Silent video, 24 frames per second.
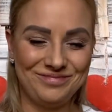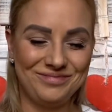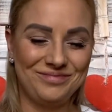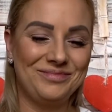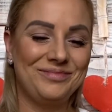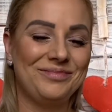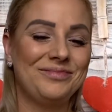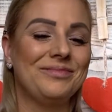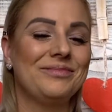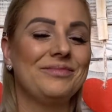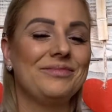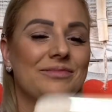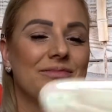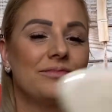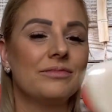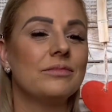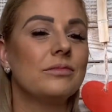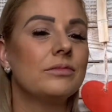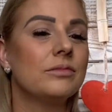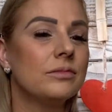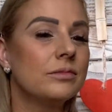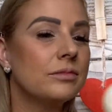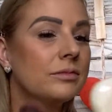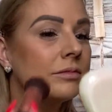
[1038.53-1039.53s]

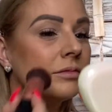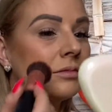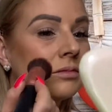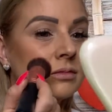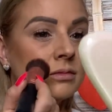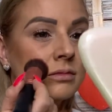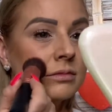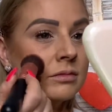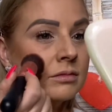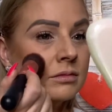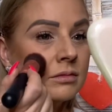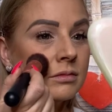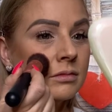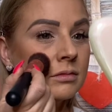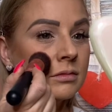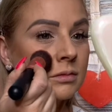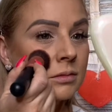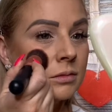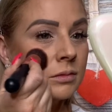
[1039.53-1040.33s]
[no speech]